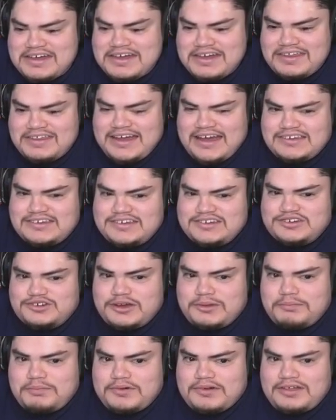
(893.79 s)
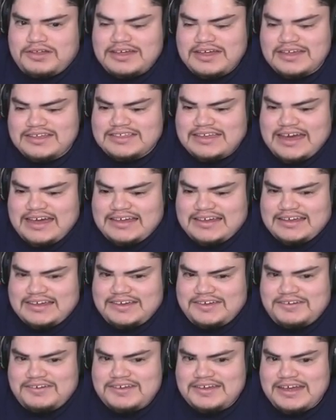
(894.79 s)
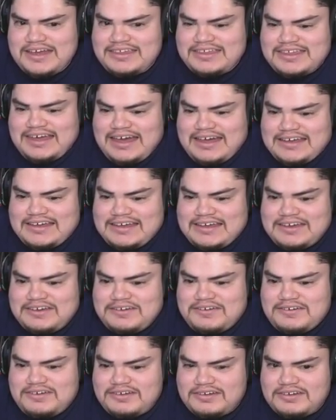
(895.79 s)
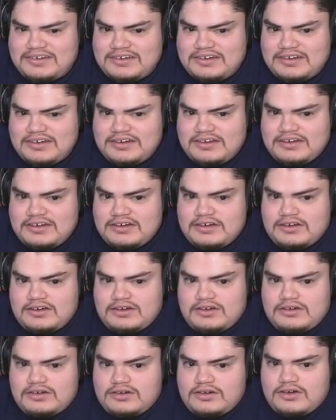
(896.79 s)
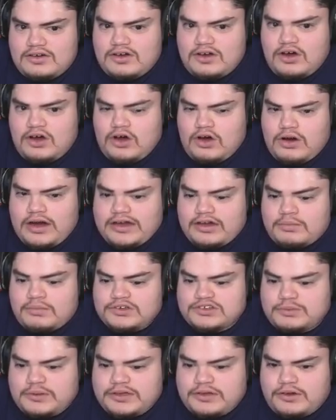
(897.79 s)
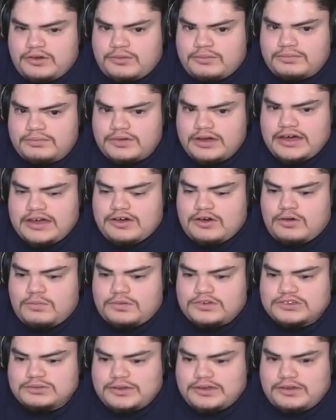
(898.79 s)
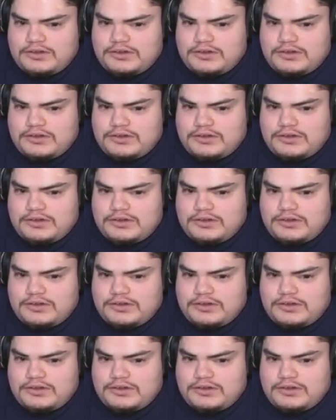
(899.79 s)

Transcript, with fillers: That's a triple. Thank you. Thank you. Oh, I almost went home. I almost went